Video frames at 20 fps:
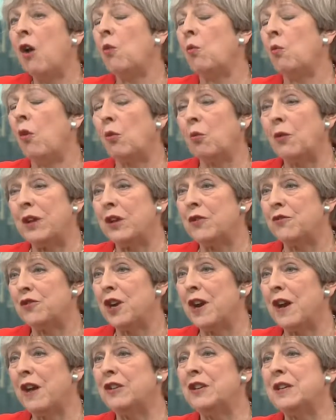What we have
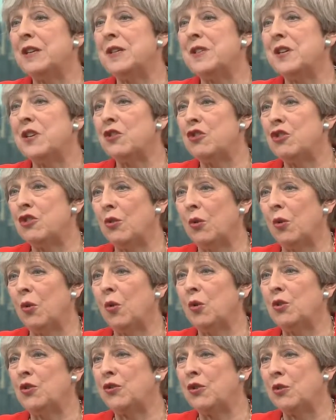done is
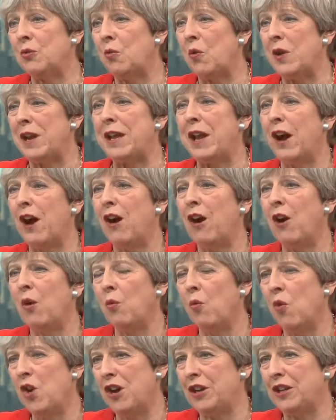ensured that we are
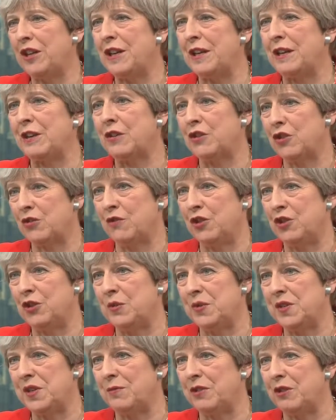working to
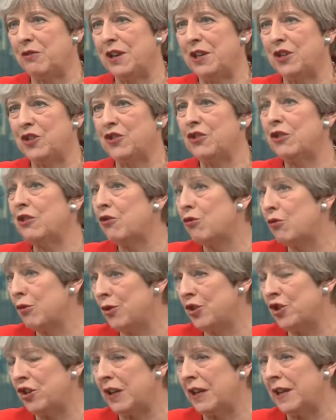reduce immigration, and
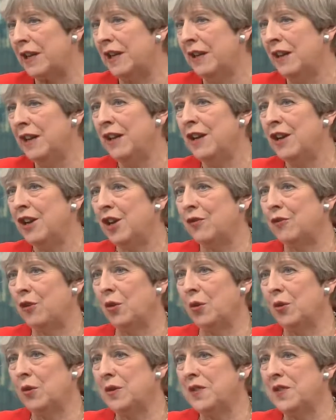crucially, of
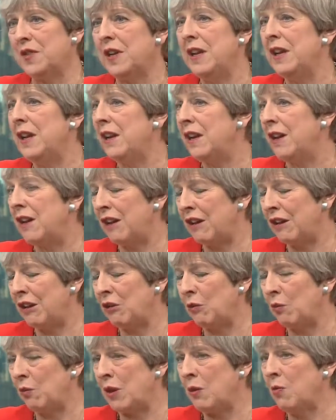course,
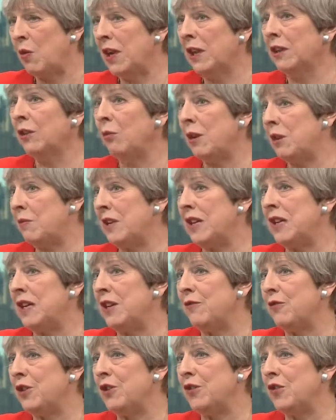we will, when we
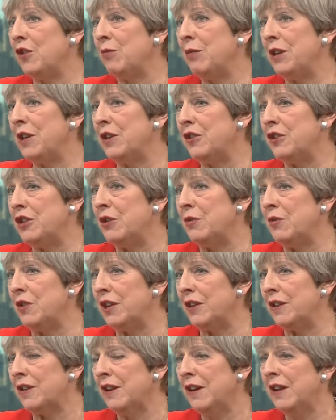leave the European
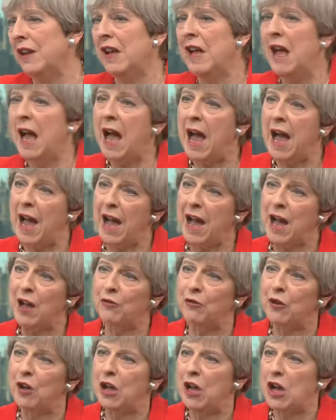Union,
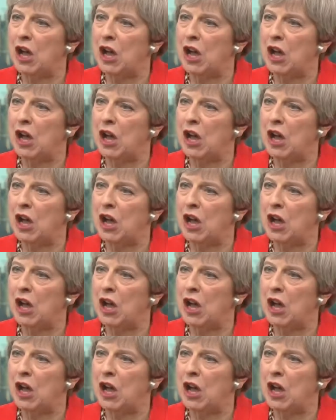have